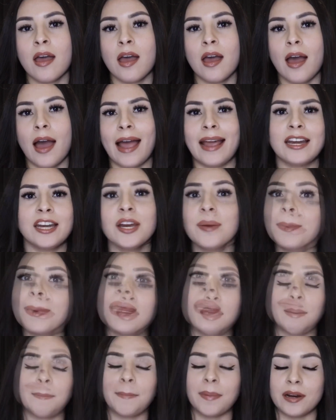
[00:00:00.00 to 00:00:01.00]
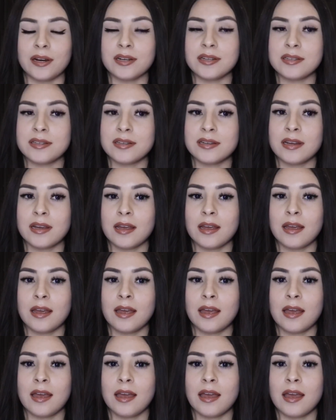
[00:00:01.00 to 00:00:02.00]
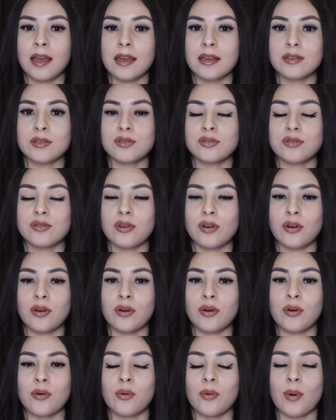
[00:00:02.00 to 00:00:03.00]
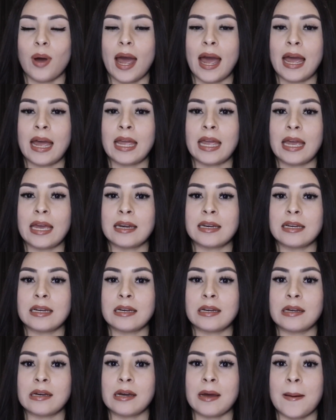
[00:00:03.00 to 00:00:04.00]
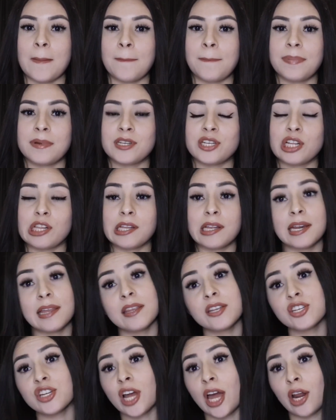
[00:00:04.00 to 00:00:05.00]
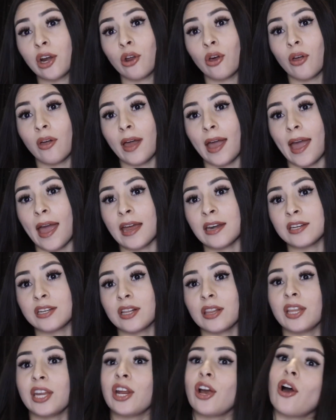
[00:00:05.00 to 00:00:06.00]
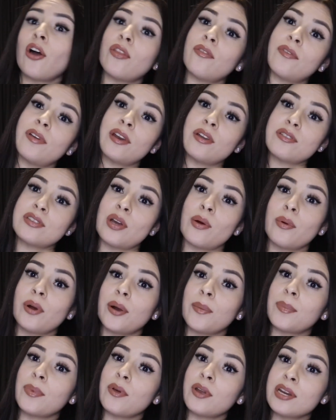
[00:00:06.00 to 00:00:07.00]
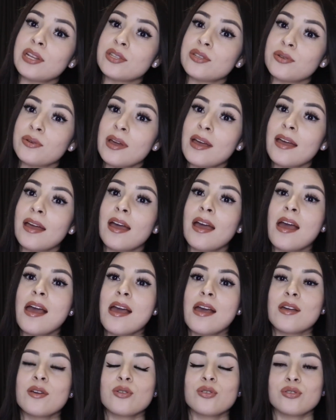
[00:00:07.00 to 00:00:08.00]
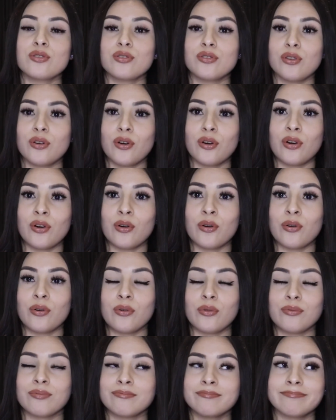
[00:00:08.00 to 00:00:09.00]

I ended up getting embarrassed. So I ended up deleting the channel and deleting all the videos that were uploaded to it. So